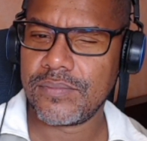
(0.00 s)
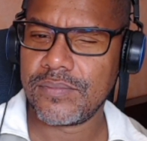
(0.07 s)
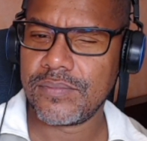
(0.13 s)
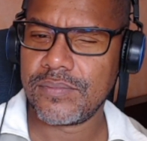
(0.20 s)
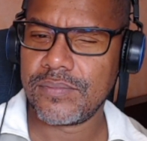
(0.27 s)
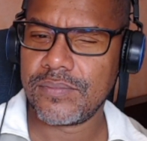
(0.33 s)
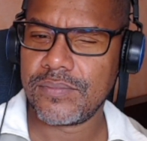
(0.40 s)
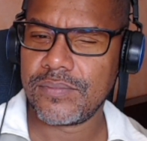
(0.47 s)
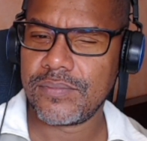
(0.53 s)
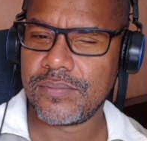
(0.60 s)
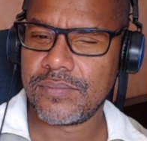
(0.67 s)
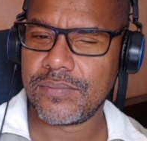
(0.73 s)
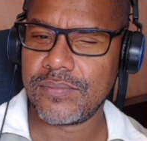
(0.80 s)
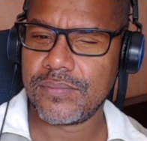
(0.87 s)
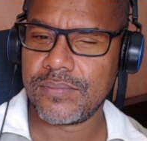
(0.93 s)

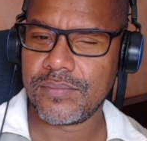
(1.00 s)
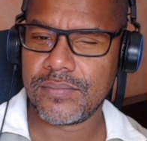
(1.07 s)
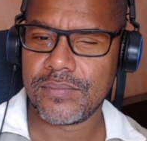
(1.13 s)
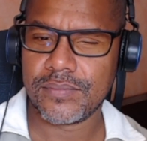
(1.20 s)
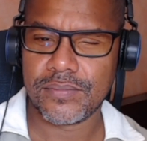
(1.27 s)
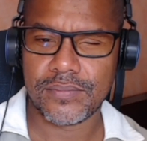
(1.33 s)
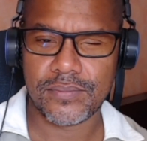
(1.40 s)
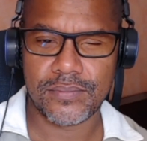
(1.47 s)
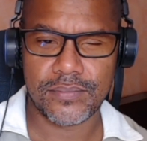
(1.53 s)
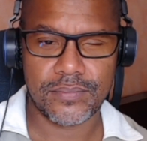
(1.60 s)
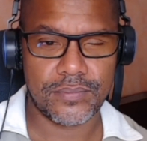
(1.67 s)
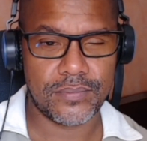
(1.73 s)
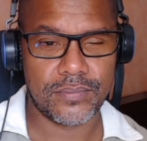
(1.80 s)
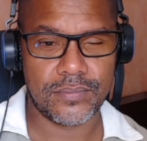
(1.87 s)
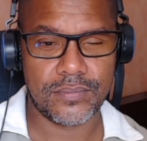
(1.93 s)

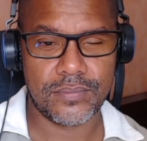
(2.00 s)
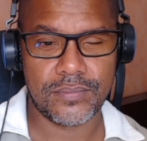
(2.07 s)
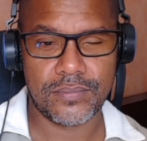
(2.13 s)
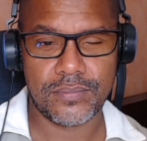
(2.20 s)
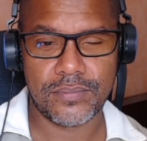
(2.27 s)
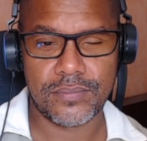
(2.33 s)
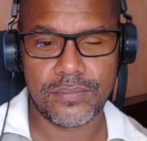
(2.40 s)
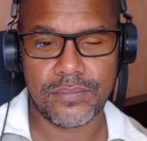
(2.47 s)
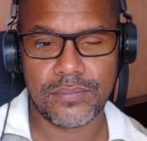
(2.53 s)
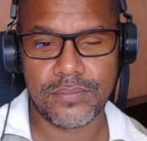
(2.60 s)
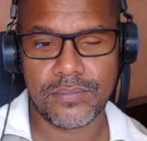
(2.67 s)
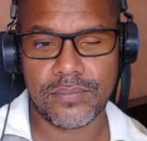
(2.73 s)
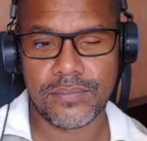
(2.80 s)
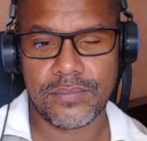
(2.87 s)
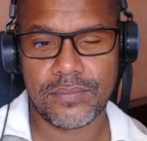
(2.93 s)

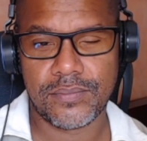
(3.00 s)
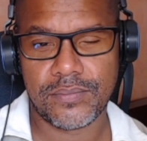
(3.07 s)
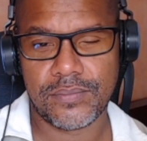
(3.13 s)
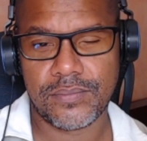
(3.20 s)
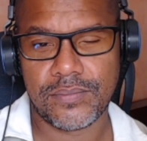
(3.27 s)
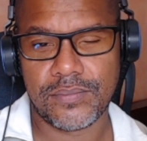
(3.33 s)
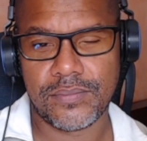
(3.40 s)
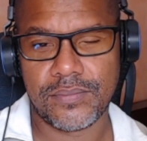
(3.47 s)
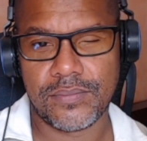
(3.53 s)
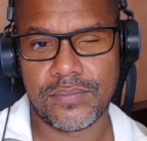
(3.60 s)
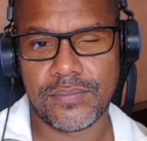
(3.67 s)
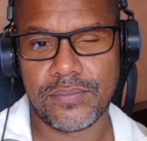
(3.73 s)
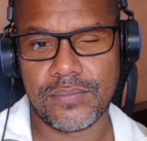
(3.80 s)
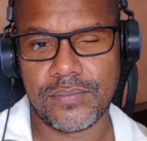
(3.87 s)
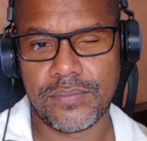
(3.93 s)

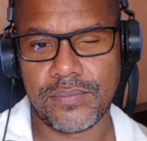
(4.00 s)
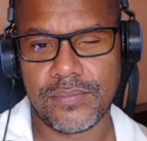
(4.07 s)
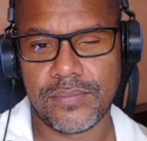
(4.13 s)
The person shown says nothing.